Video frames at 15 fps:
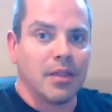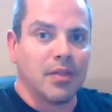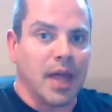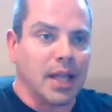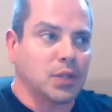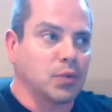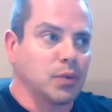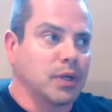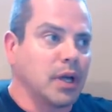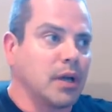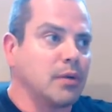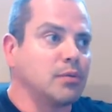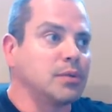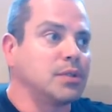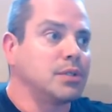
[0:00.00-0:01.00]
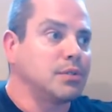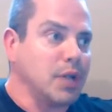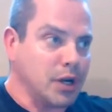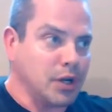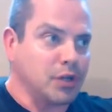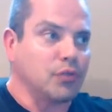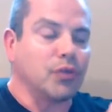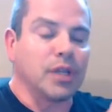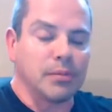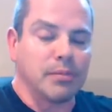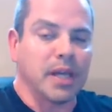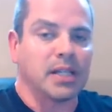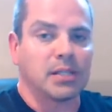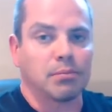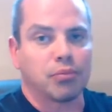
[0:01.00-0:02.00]
that's when I was started to really
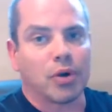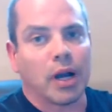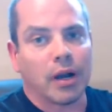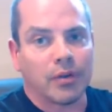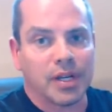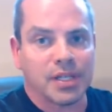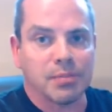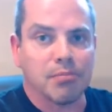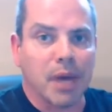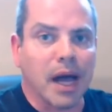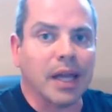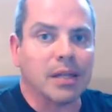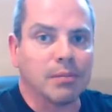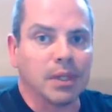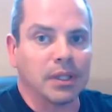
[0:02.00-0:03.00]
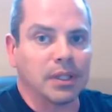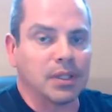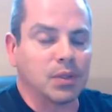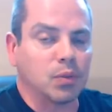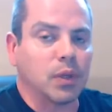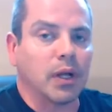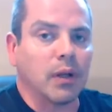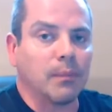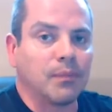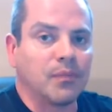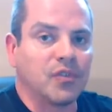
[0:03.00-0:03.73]
make some progress in bodybuilding as well.